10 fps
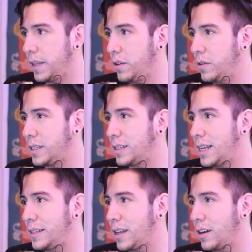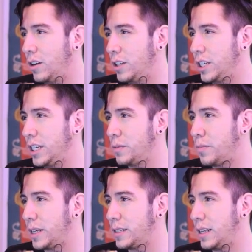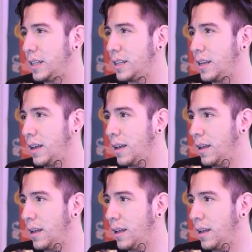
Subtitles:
the new SSS technology is present.